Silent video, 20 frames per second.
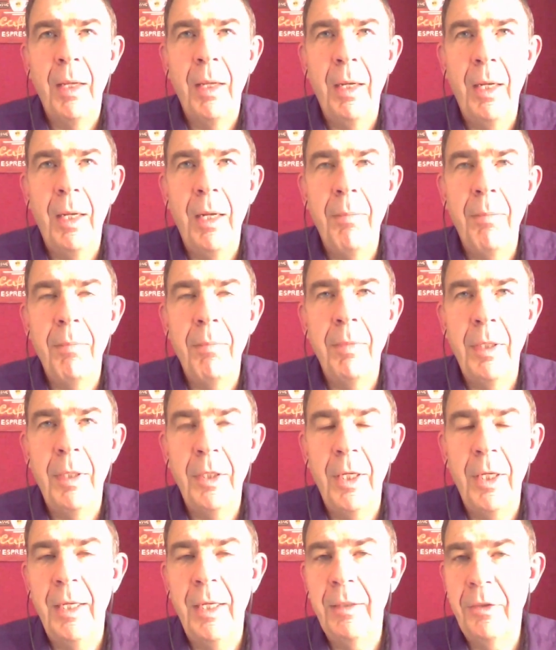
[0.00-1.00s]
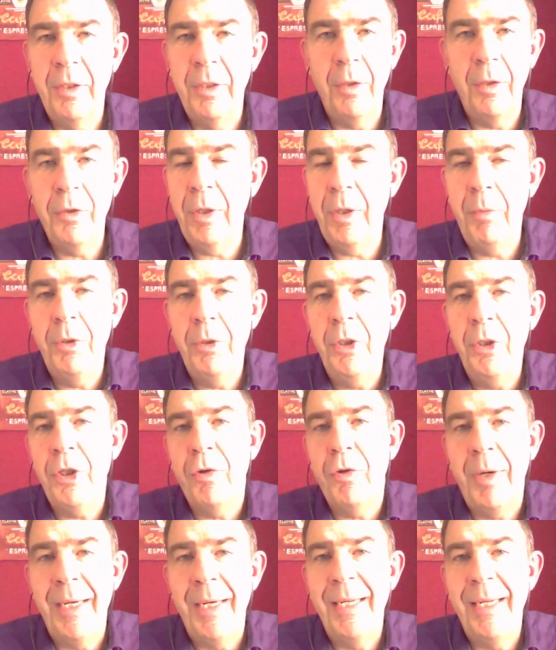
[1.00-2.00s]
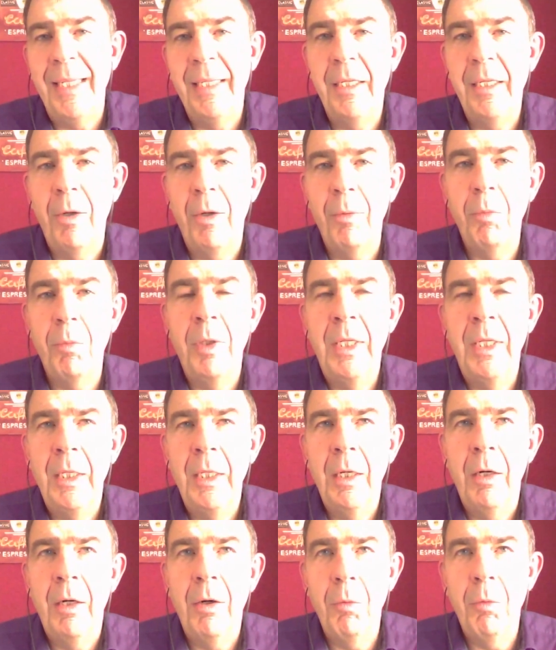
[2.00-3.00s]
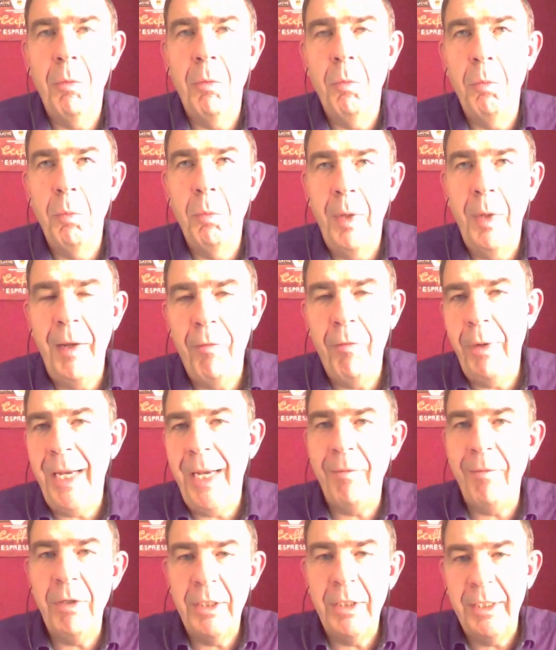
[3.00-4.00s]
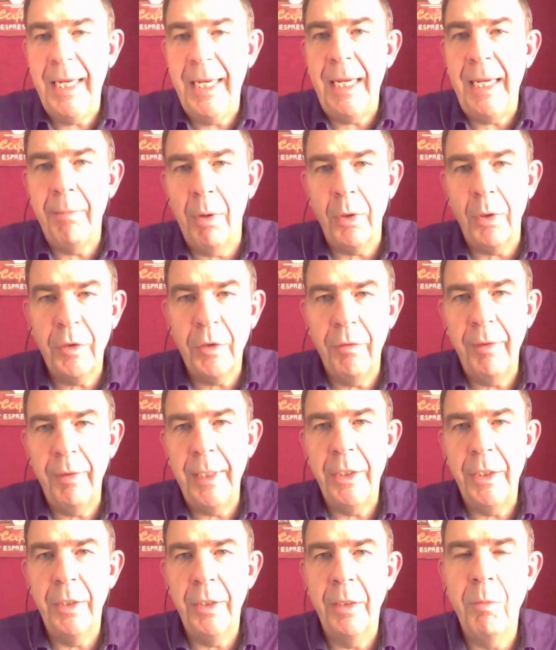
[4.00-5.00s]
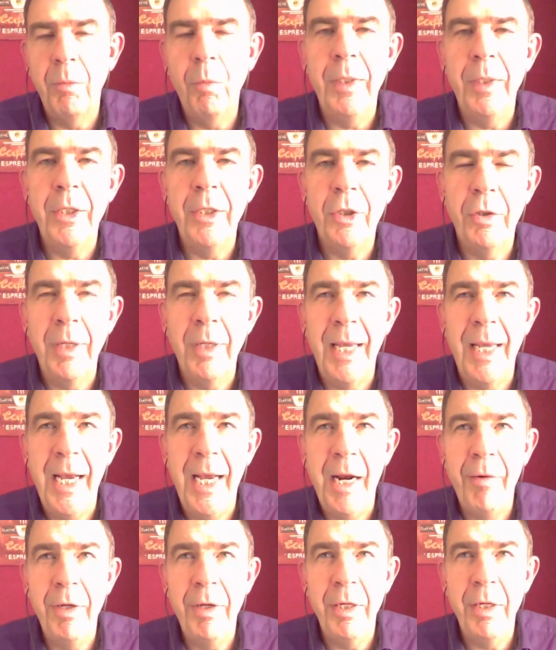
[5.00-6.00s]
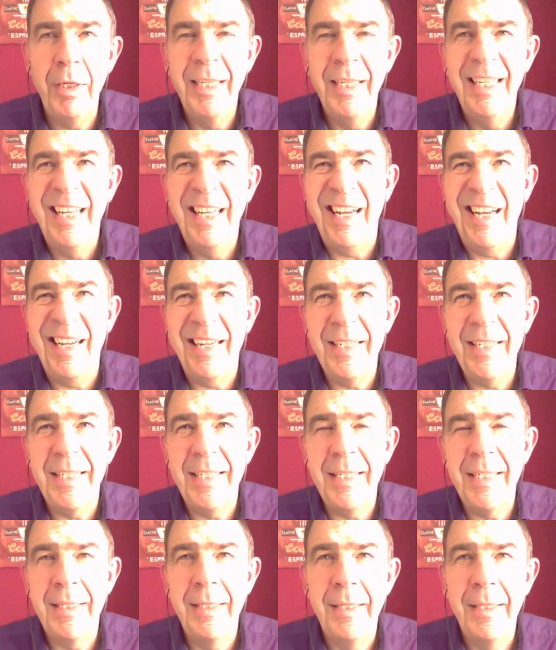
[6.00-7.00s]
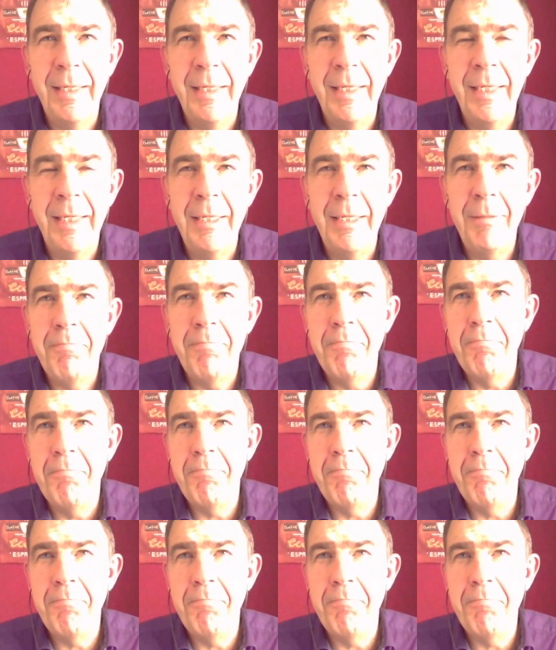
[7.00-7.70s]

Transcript: Um, so we're just trying to, if we have a tick box for each of them, which area has the